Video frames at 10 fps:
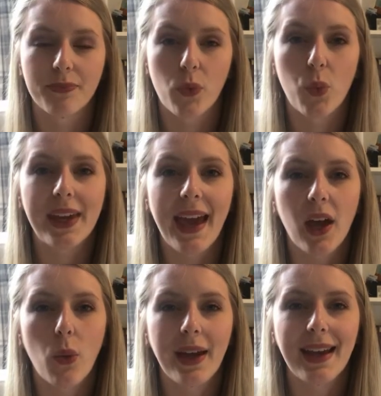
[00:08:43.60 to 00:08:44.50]
We get
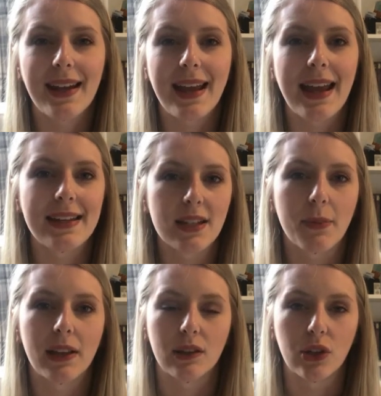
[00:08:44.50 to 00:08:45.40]
quite an
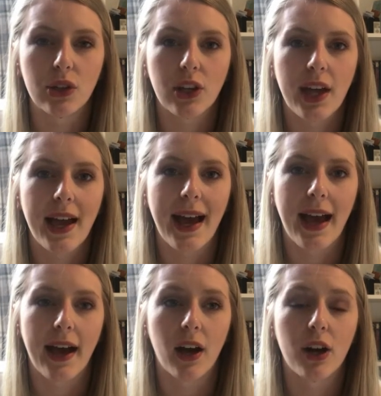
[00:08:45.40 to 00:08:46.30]
intimate look
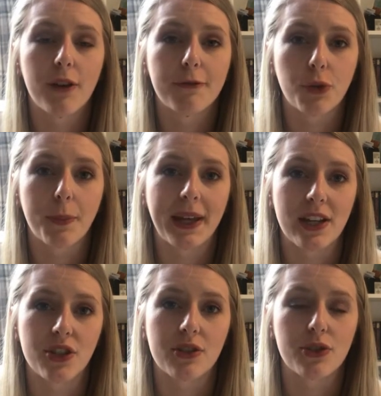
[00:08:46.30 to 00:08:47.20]
at her 4
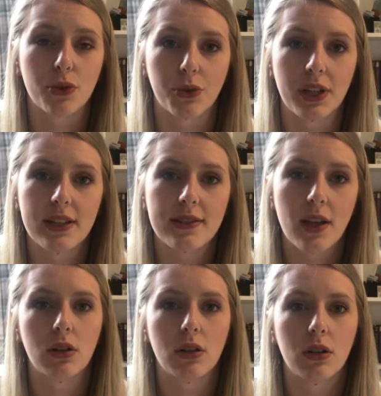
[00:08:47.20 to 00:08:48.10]
patients' stories,
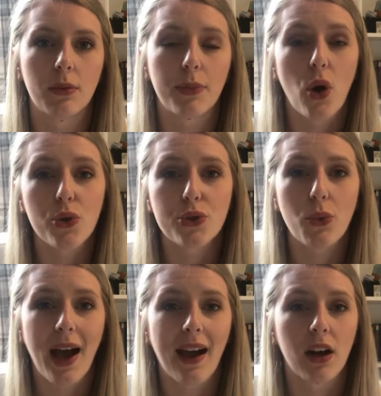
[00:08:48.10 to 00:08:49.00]
but also
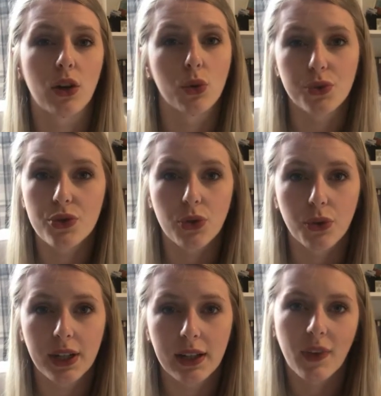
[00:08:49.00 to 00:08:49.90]
at her own
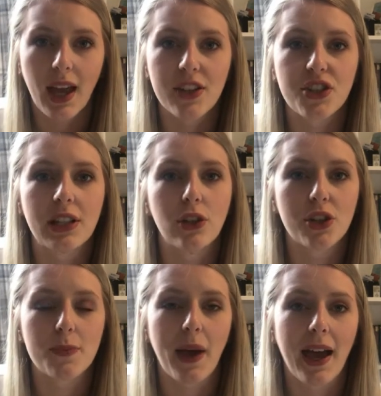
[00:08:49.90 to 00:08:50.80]
story as she looks
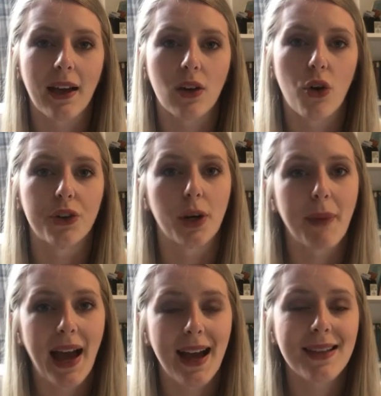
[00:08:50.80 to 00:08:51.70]
back on her
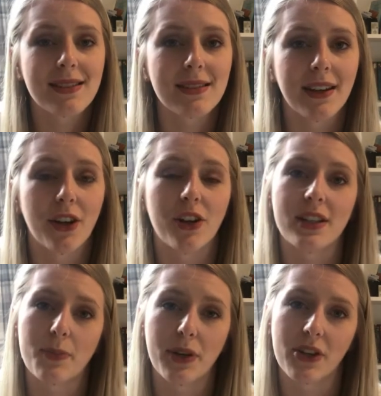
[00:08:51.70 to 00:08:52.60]
past and her
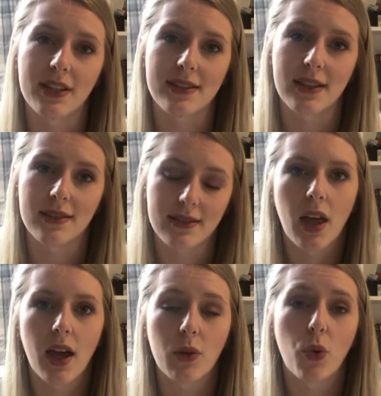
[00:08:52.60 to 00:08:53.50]
experiences
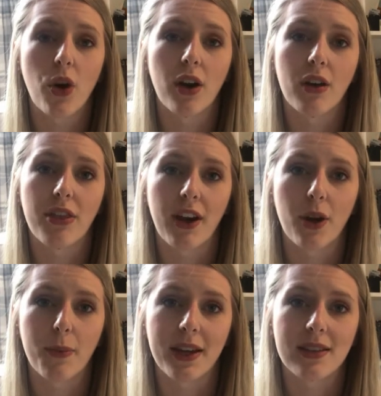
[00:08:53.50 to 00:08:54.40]
and what her
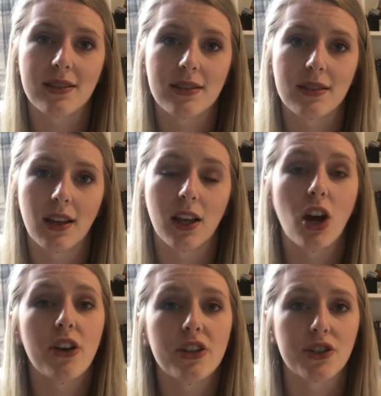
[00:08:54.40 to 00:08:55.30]
therapist
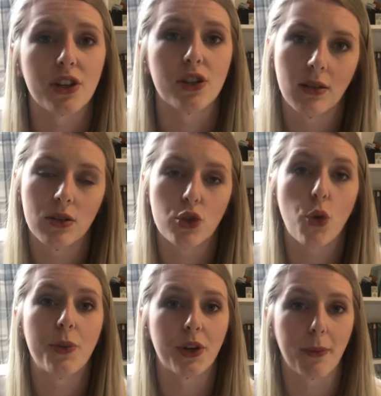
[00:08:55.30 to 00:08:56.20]
encourages her to
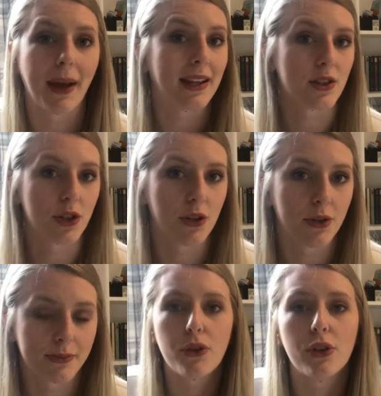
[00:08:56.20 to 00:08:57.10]
open her mind to.
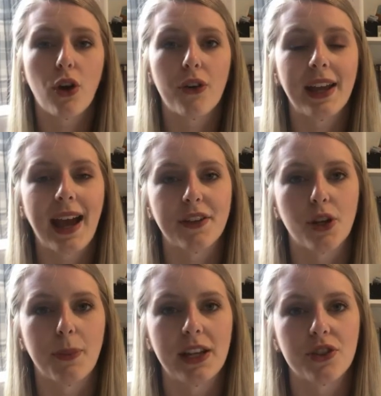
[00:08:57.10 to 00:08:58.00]
Through Laurie and her
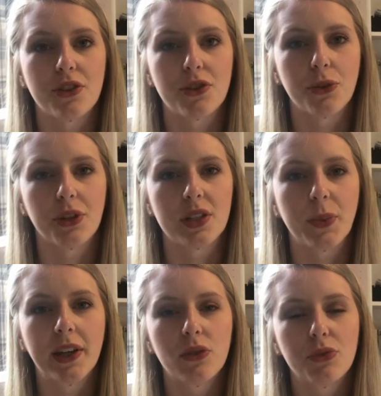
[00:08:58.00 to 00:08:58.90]
patient stories, we
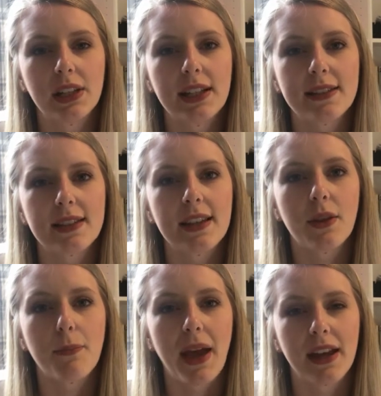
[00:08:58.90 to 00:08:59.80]
can really see the
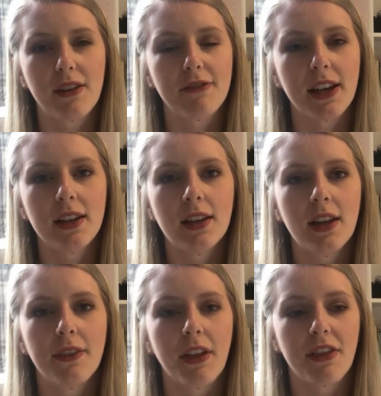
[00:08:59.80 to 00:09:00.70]
benefit
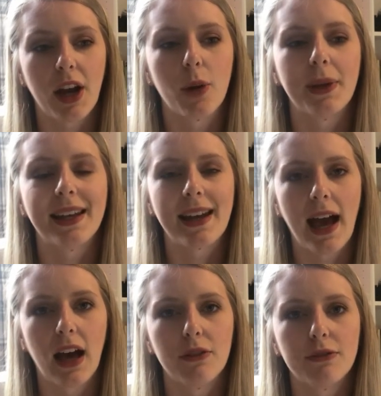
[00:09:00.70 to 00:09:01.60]
that therapy can
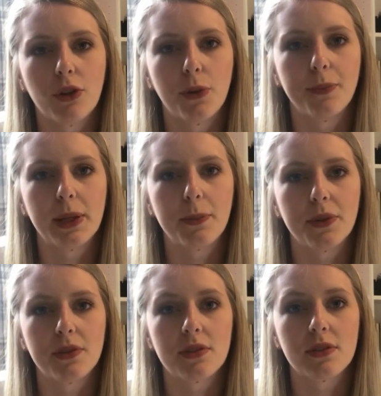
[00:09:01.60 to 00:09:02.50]
have on
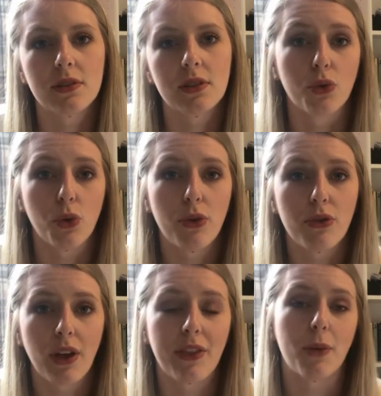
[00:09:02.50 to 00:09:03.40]
people's growth
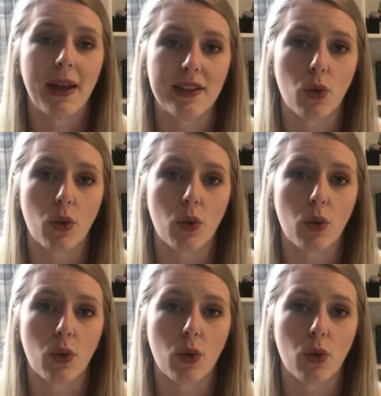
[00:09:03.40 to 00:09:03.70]
and their mental